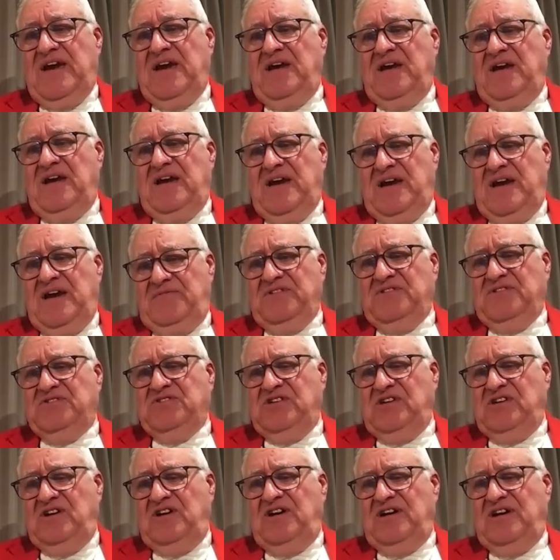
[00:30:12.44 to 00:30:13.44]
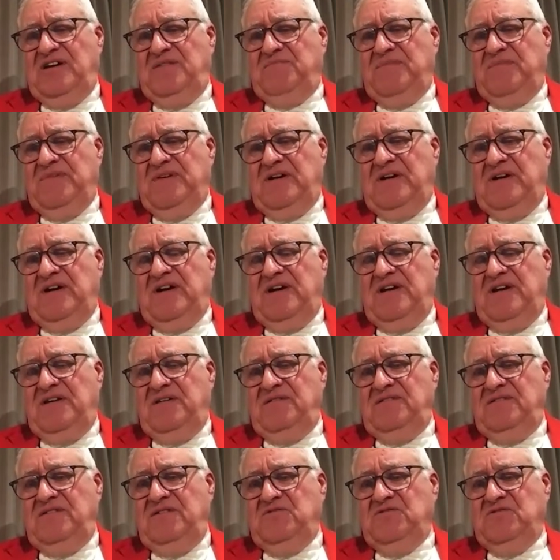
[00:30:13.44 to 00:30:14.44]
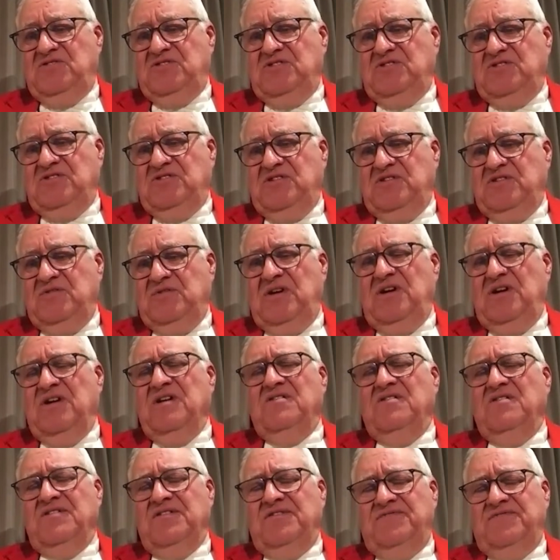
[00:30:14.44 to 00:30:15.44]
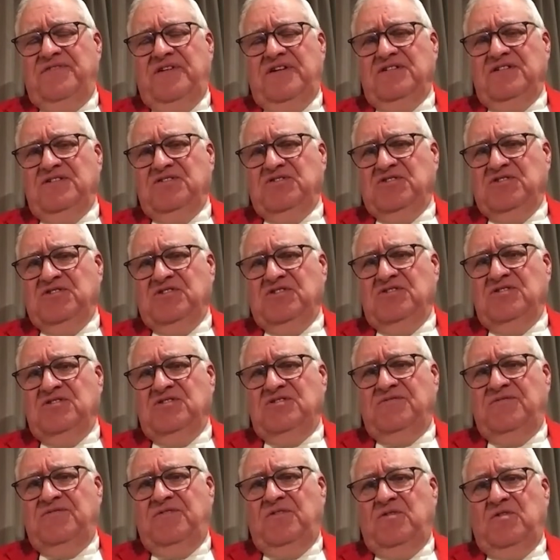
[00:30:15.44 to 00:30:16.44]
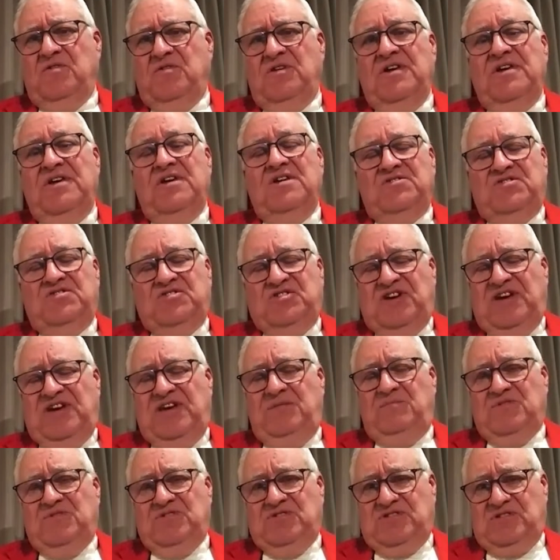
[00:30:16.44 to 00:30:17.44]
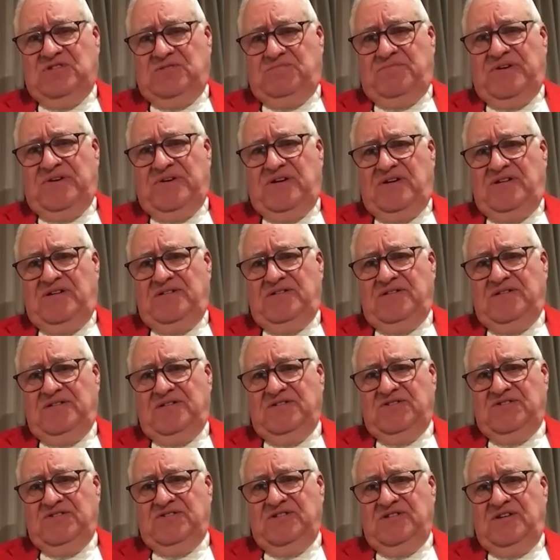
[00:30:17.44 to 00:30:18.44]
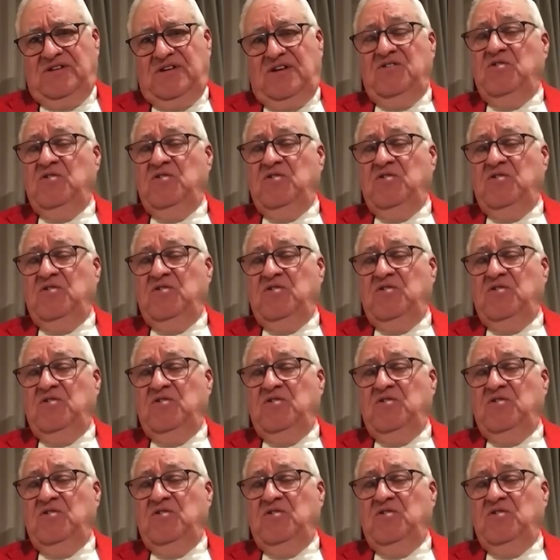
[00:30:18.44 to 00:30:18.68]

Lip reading: at the time, I used to do a lot of functions for Chambers and Partners.